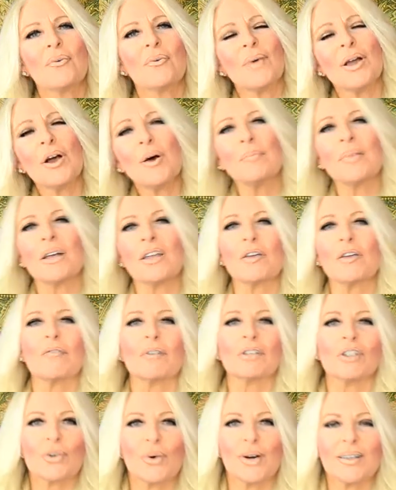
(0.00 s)
We hope that you've
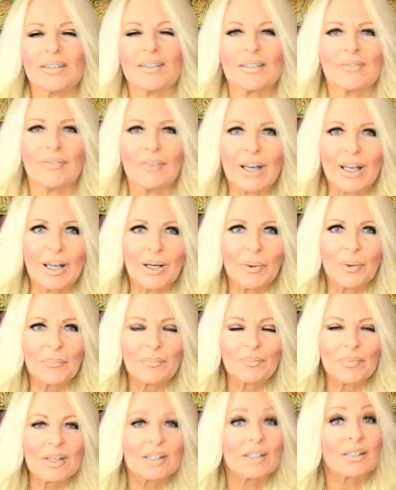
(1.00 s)
enjoyed this video.
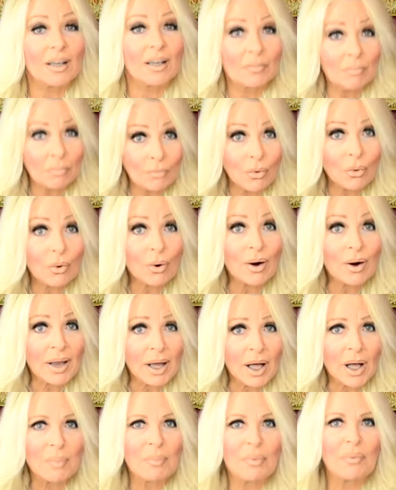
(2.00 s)
To get more
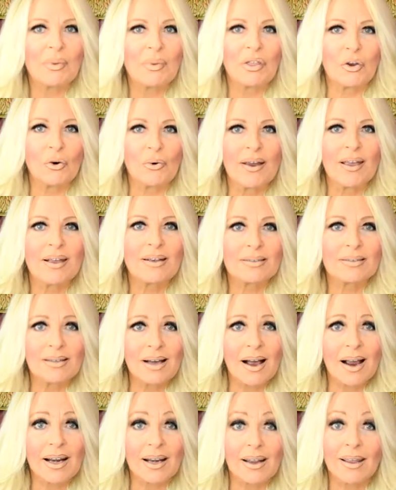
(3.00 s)
help with your
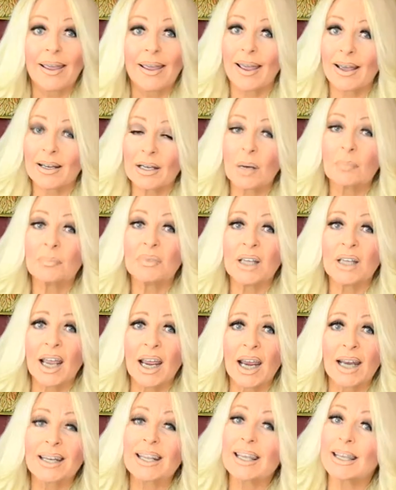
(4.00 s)
anxiety and
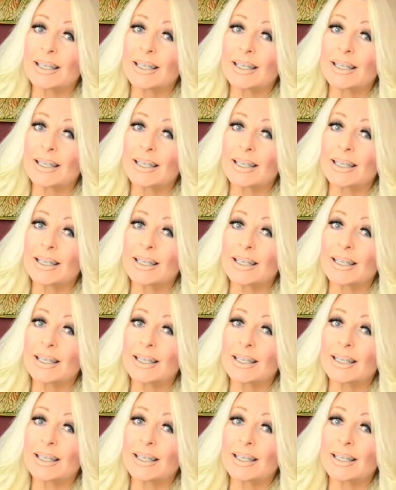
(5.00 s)
obtain